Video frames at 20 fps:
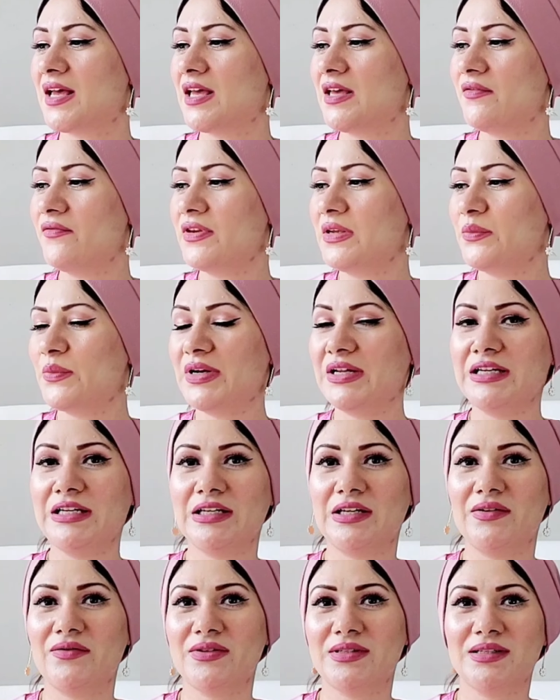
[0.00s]
Everyone
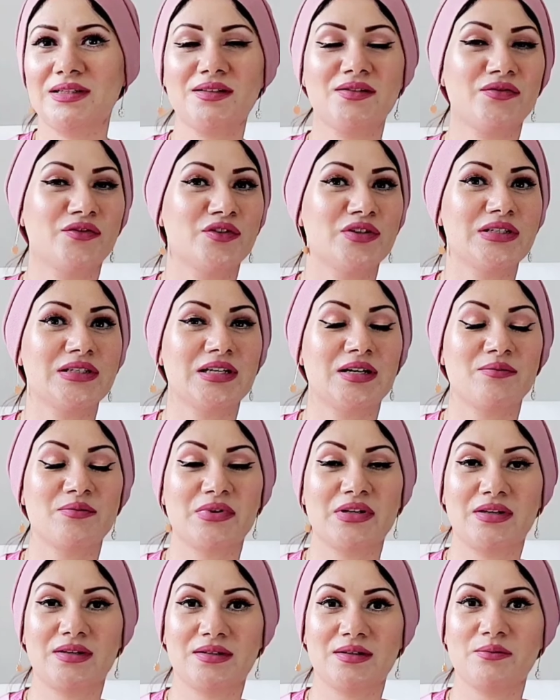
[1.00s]
loves it for some
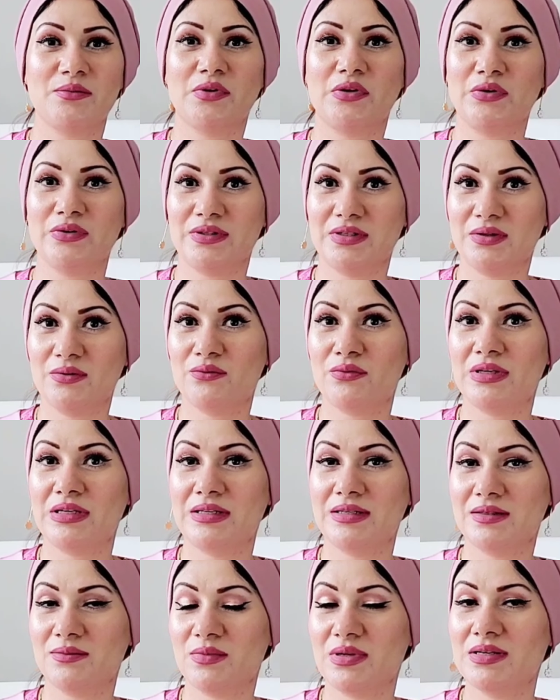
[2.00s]
reason because it
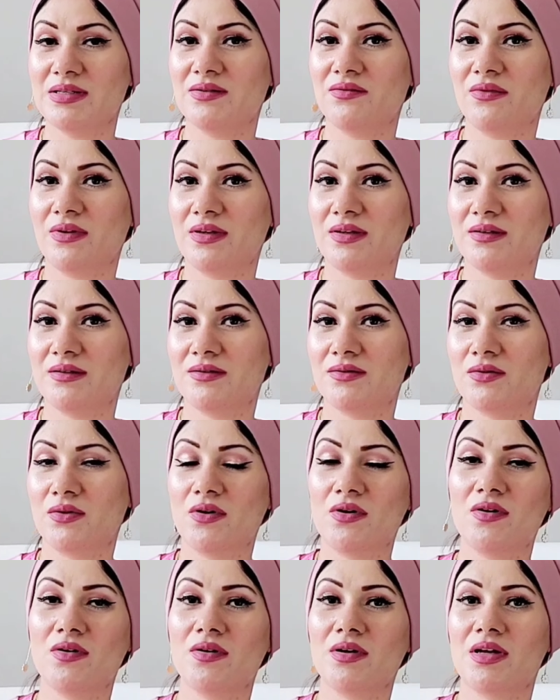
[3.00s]
really smells very
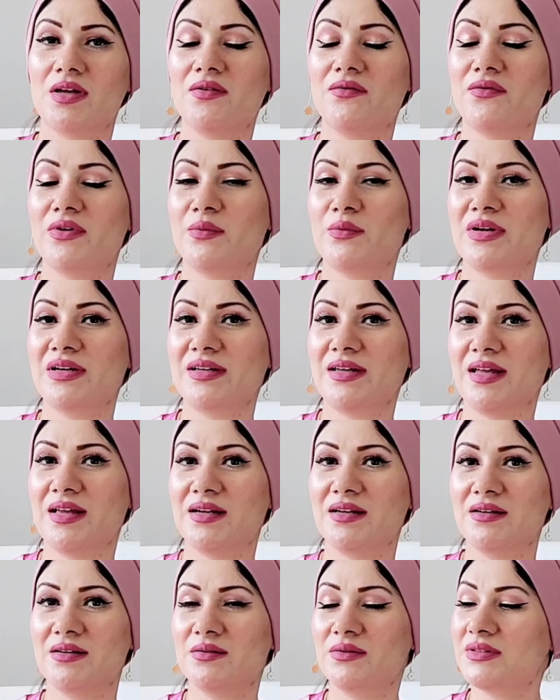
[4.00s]
strong. Everyone
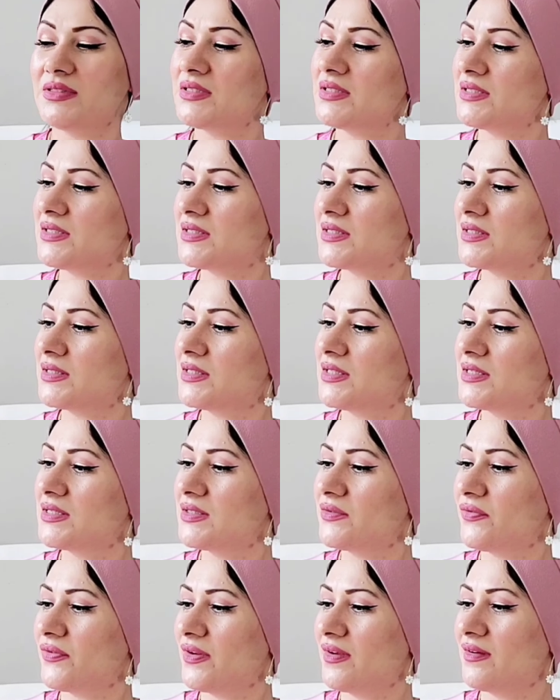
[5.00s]
can notice
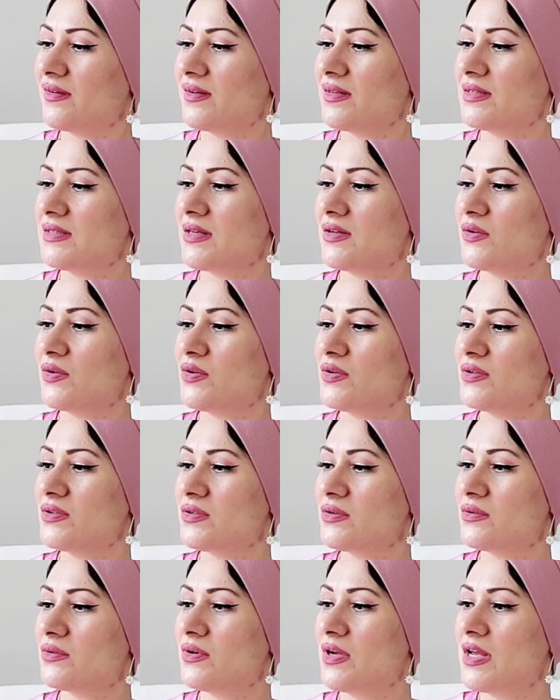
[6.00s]
this fragrance, and
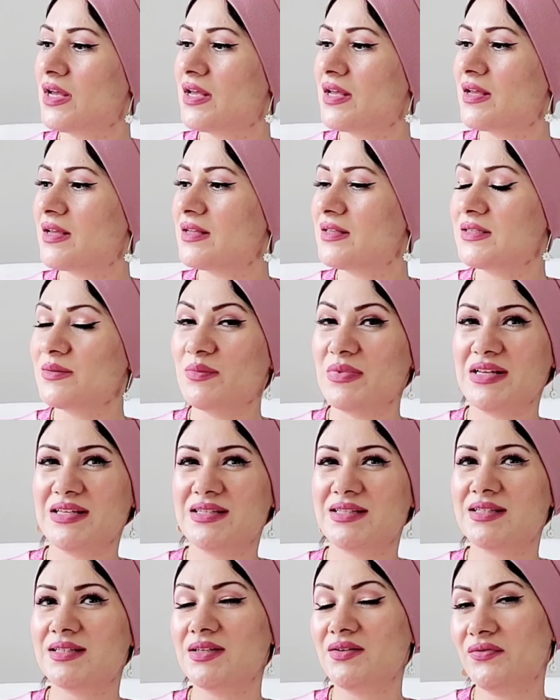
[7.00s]
also it
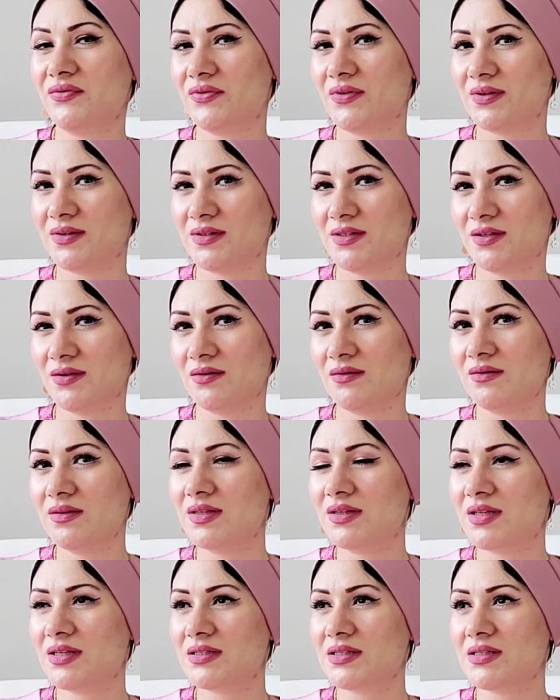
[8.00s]
smells different, you know.
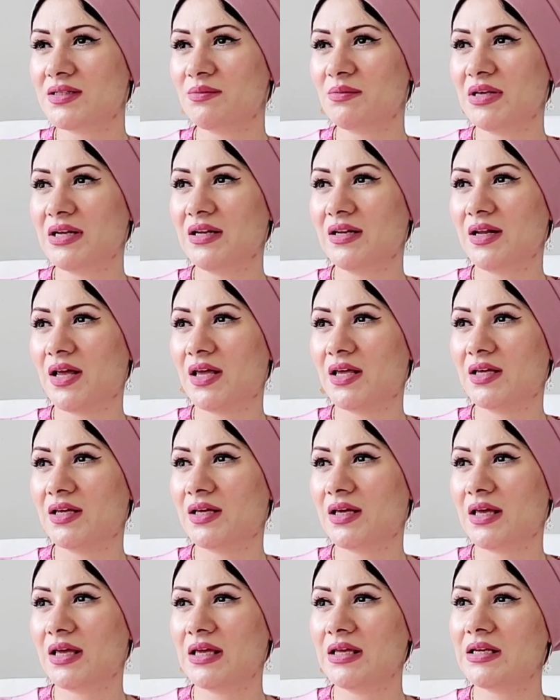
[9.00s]
It doesn't smell
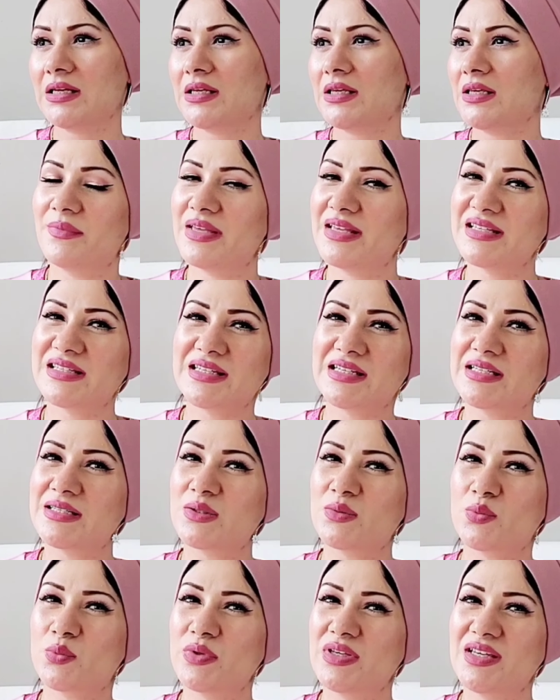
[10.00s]
like any basic
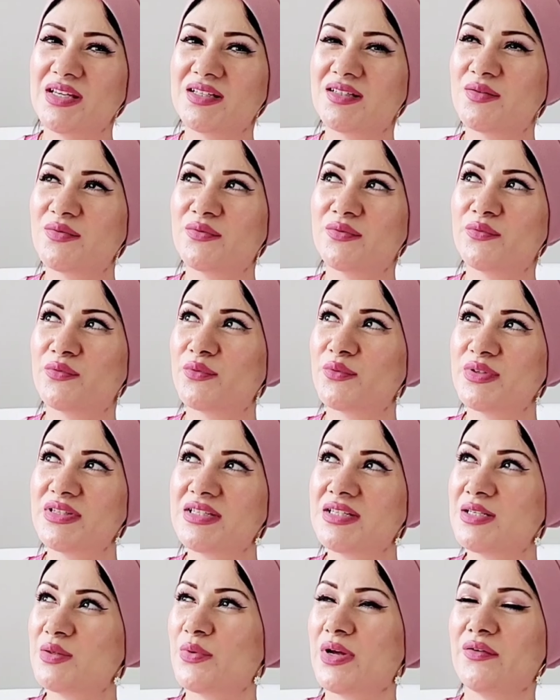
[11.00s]
sweet
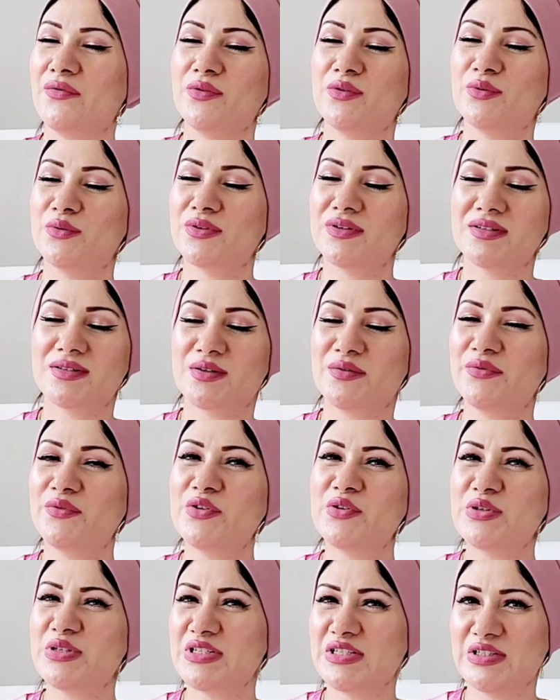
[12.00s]
fruity white florals, of
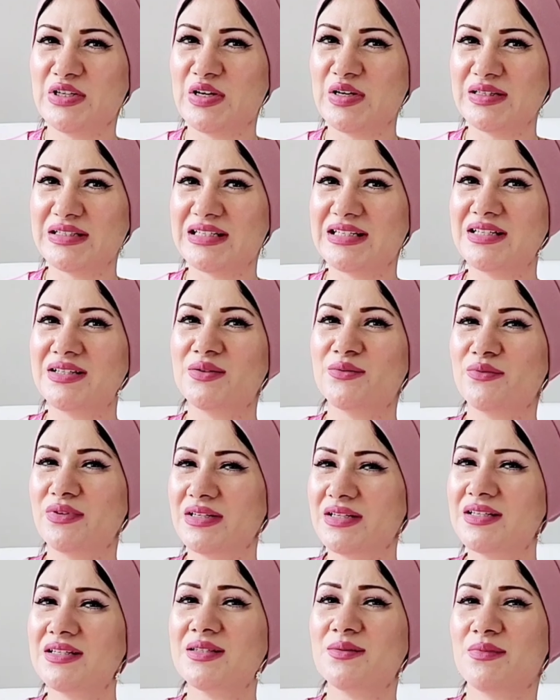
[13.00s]
course not. It
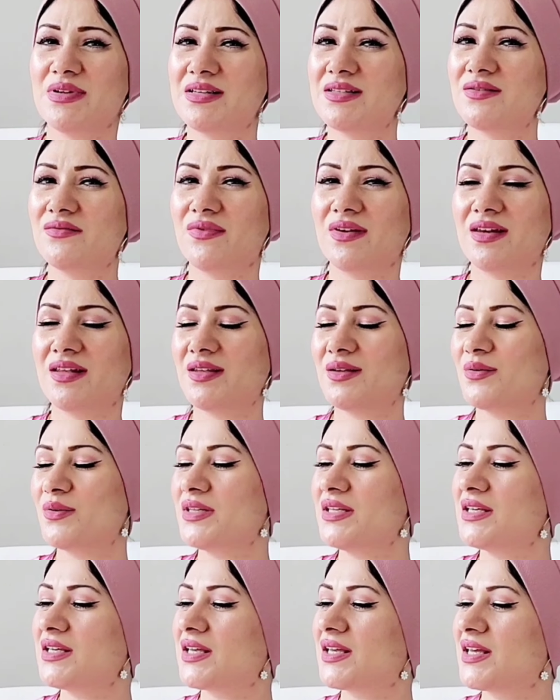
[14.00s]
really smells very
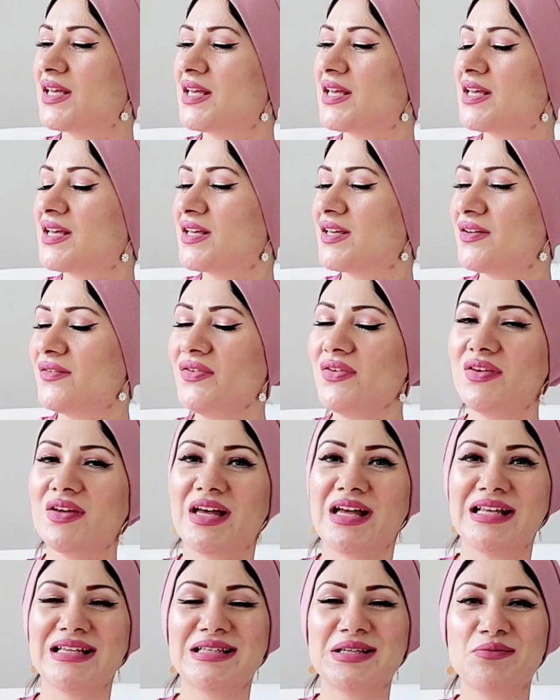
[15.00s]
unique, if you
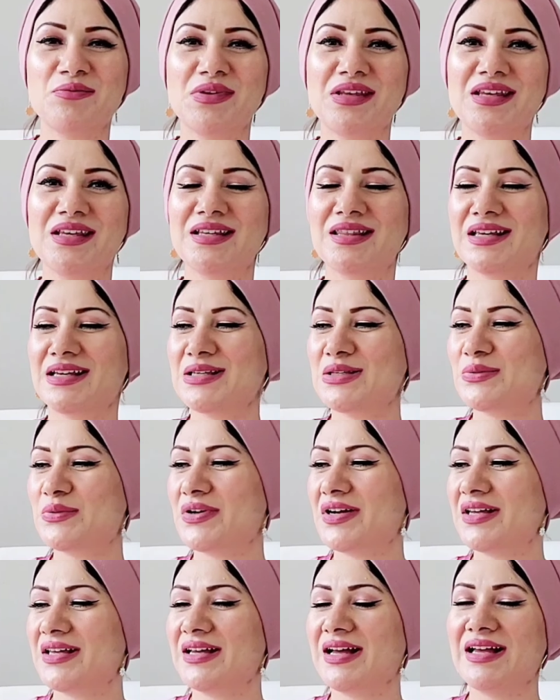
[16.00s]
ask me. That's
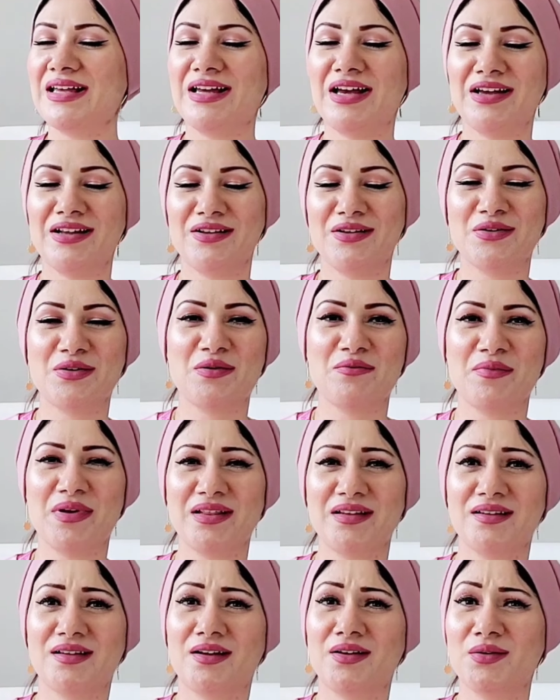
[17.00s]
why I highly
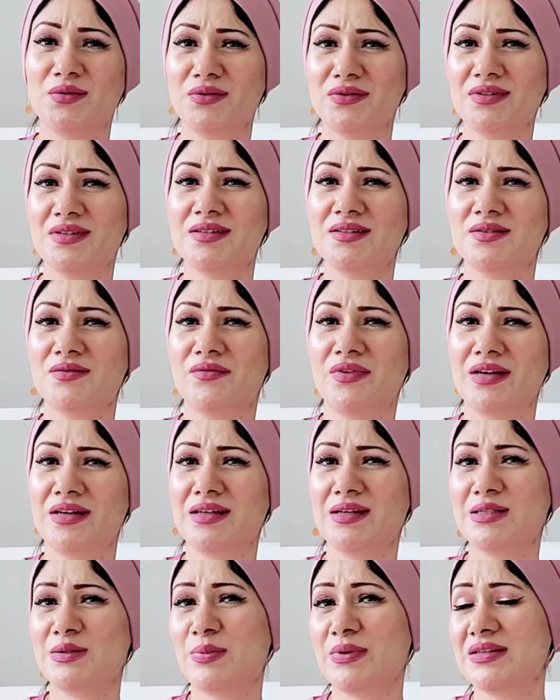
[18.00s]
recommend it. I know it's very
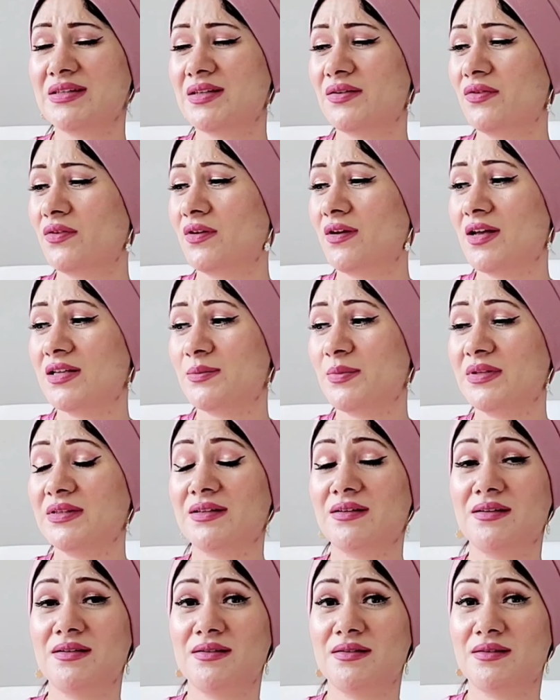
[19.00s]
expensive, you guys, but
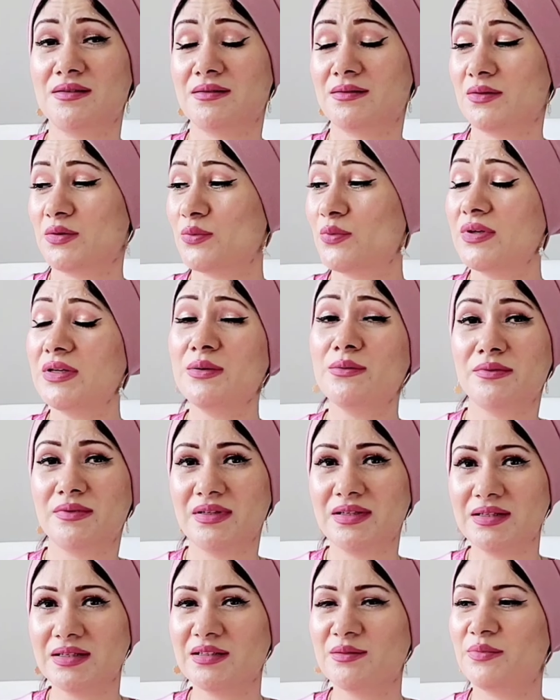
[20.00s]
it's truly
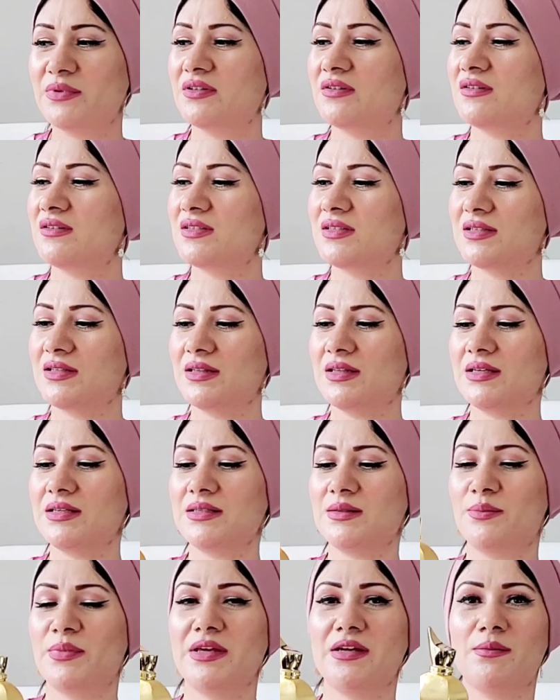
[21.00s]
worth it, because
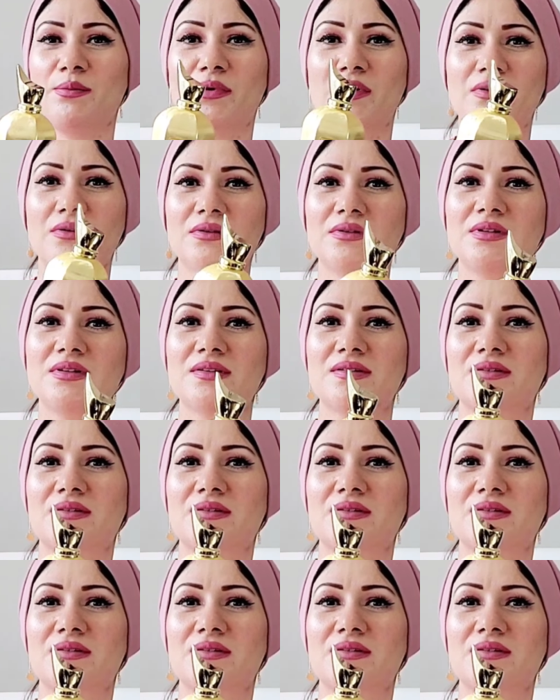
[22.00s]
this big bottle